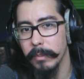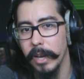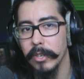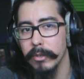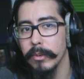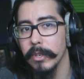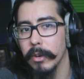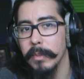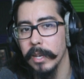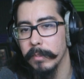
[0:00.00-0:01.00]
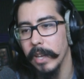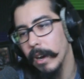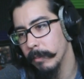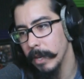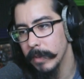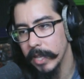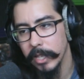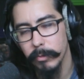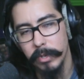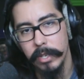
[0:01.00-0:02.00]
about you doing your meetup there, maybe
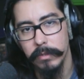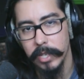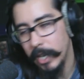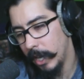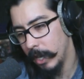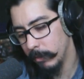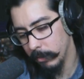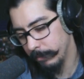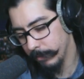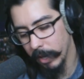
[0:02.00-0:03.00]
that's when you say, hey,